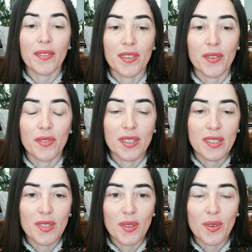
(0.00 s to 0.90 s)
So if you
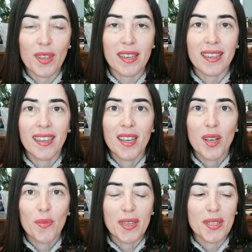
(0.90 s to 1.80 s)
need to do that,
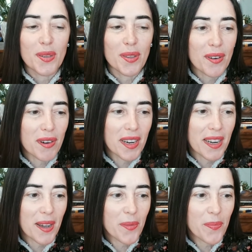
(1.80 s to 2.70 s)
please do that right now.